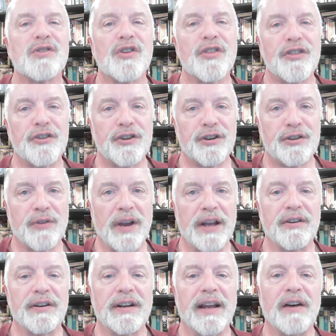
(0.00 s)
a third
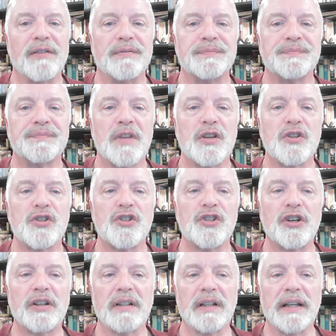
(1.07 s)
grader now.
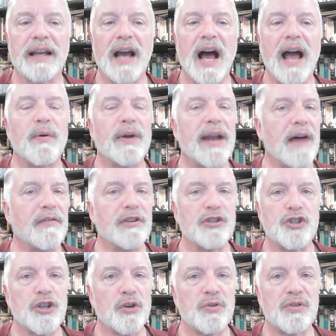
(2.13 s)
Certainly, I would have a
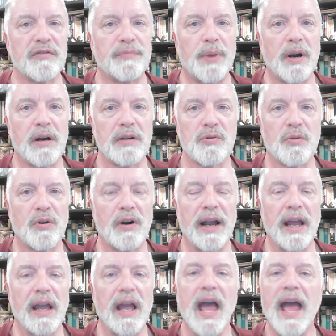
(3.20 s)
Joseph part or
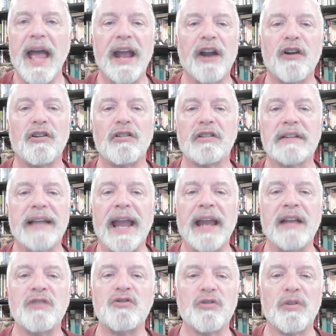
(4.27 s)
a Herald
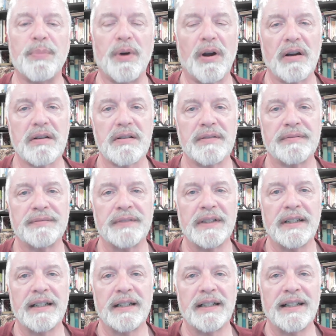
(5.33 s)
Angel part.
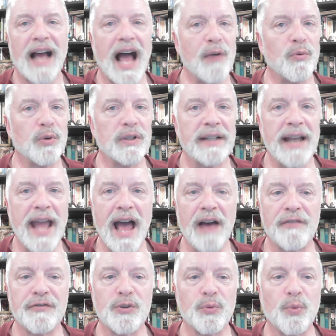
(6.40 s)
I wouldn't
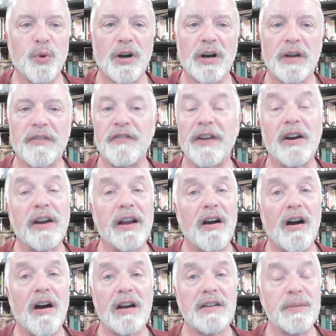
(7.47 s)
have to work very
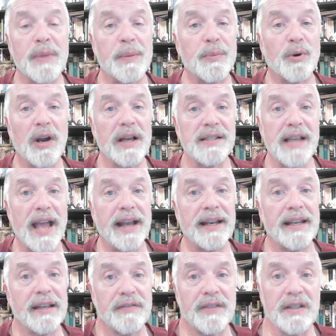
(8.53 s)
hard to memorize
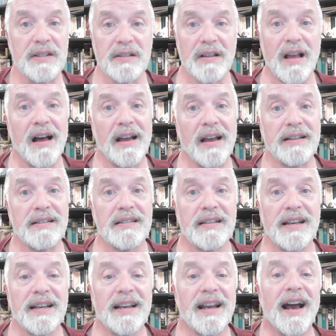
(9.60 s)
any of these lines.
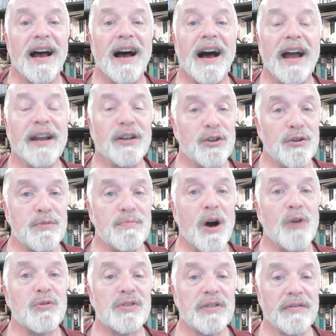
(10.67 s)
I knew
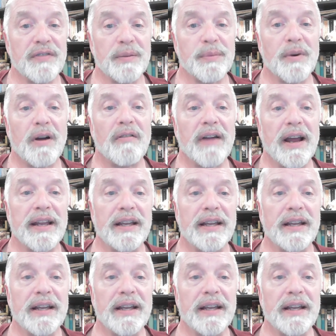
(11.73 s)
most of them already.